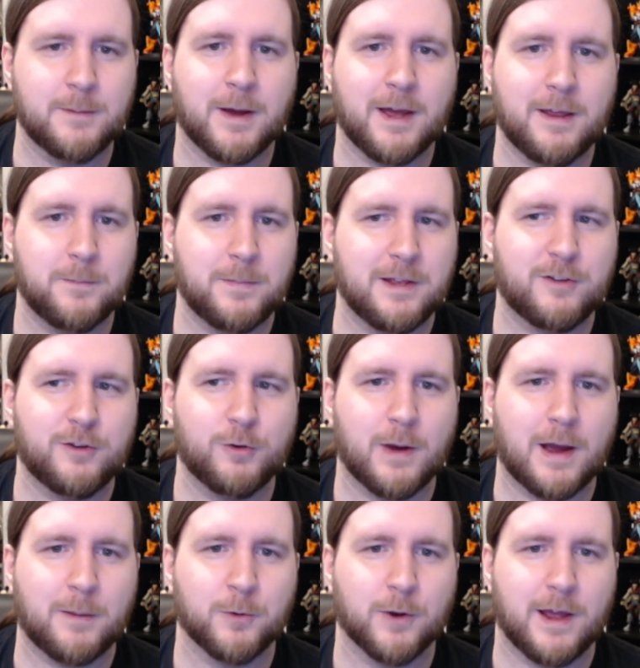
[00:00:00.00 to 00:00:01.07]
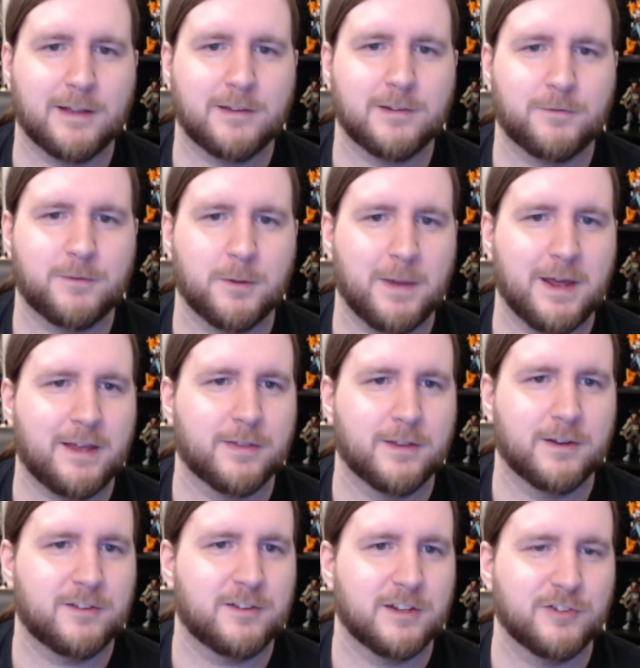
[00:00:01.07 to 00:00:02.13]
might be too apprehensive to make
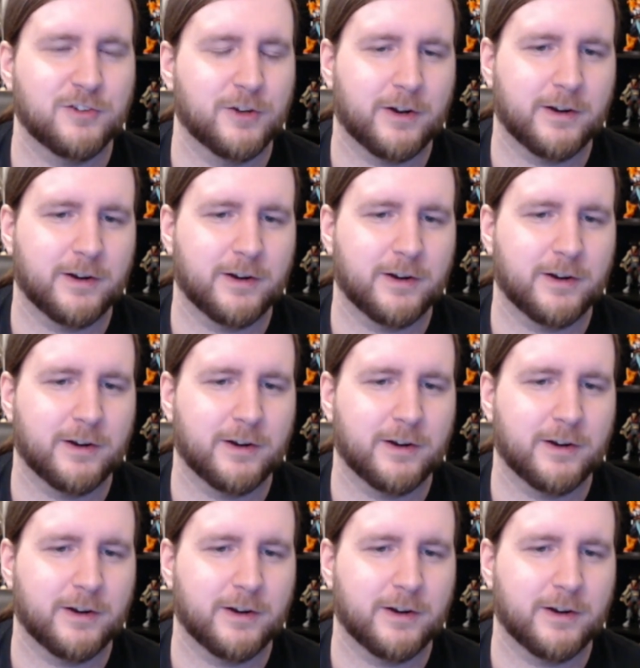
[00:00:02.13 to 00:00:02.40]
the decision